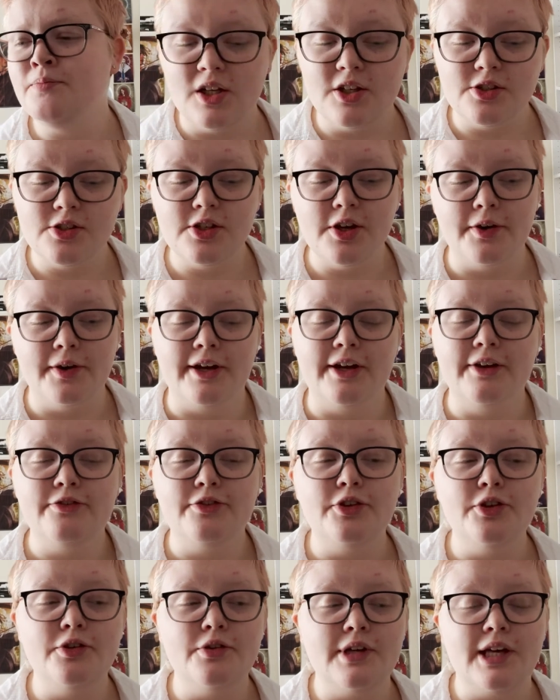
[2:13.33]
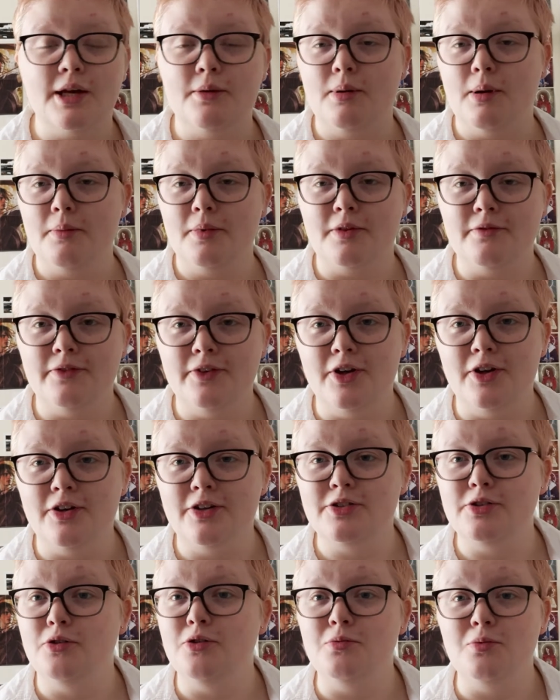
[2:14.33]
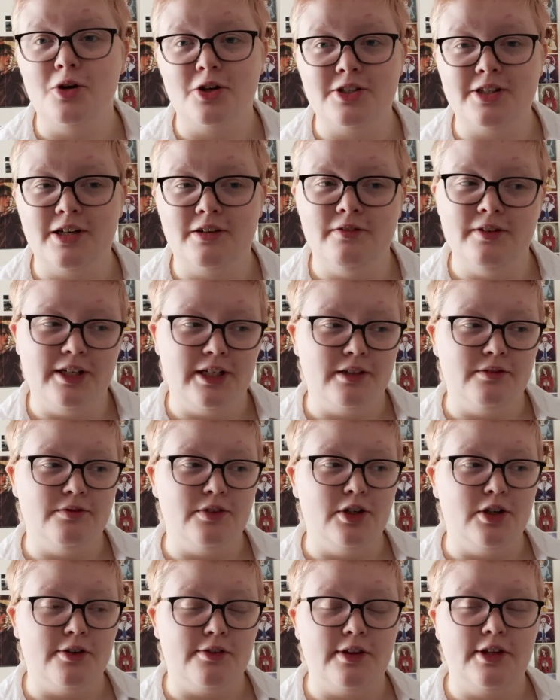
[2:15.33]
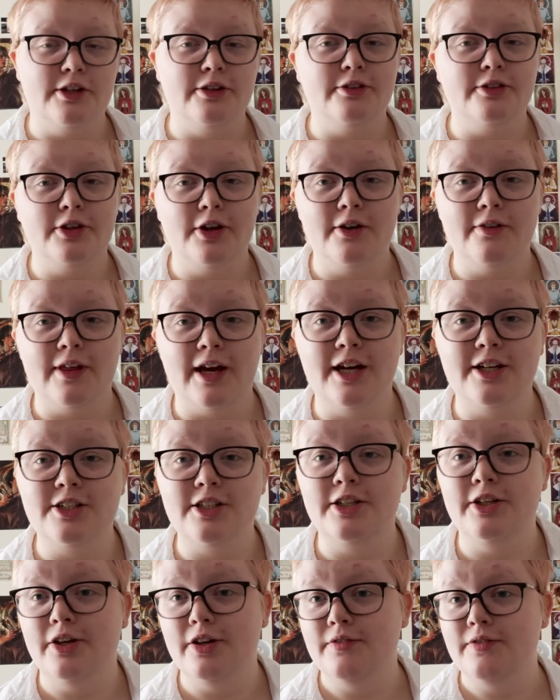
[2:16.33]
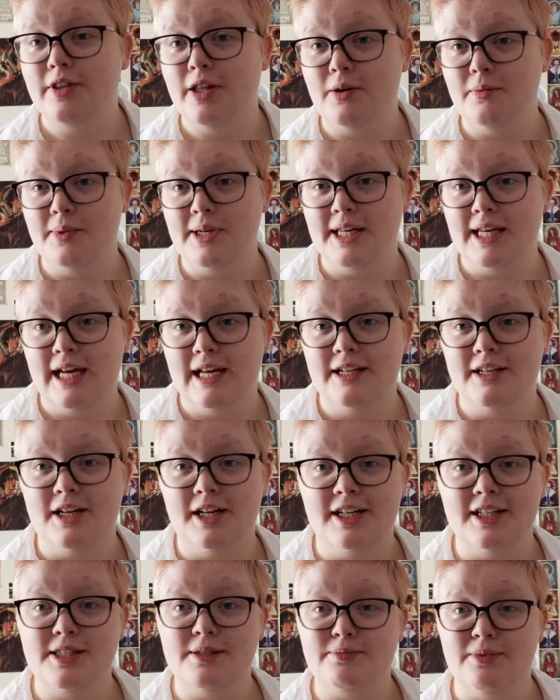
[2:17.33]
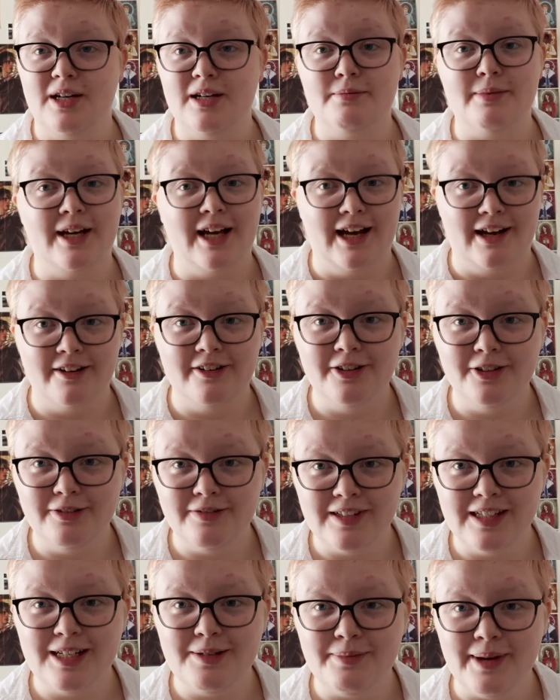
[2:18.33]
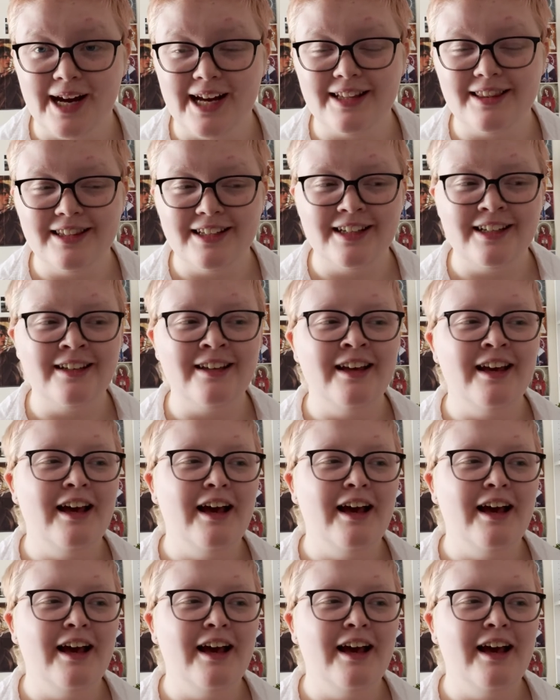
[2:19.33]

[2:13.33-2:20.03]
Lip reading: So if you keep up with the vlogs or watch that reading vlog, then you'll know that actually over that weekend I had sprained my ankle really badly.